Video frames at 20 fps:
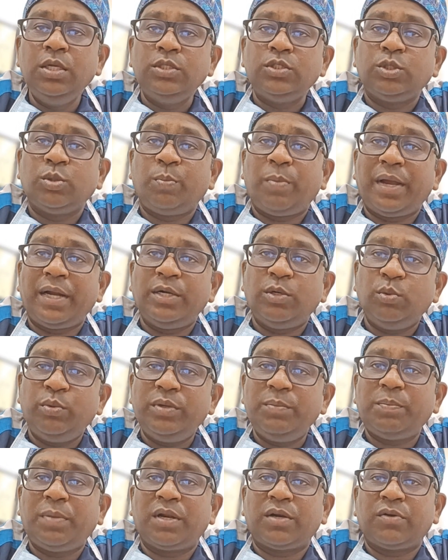So by
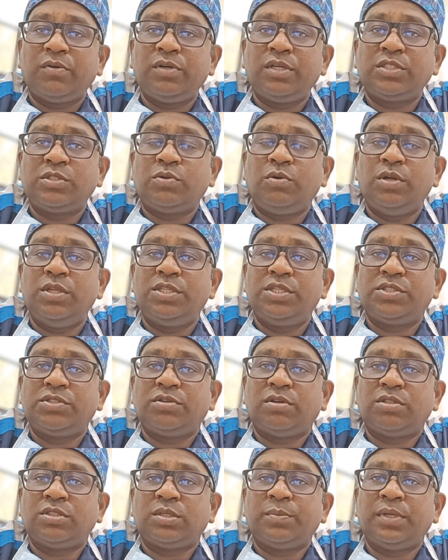doing percutaneous
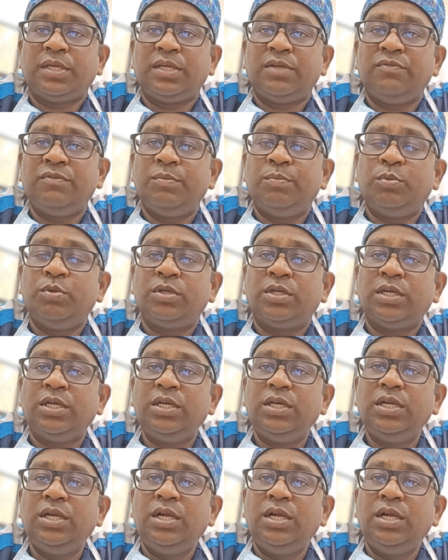cholecystostomy, we put a